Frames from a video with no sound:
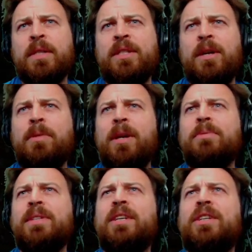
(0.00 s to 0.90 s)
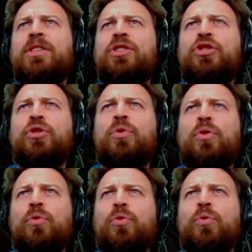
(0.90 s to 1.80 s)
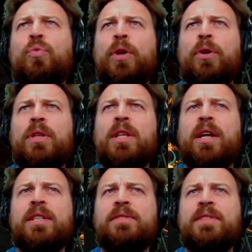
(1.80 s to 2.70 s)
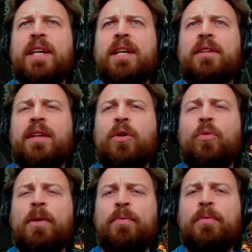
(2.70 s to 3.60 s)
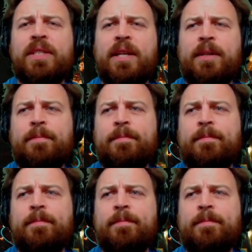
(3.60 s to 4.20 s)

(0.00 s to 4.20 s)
Sometimes they shoot through weird lines of sight. I hope they fix that.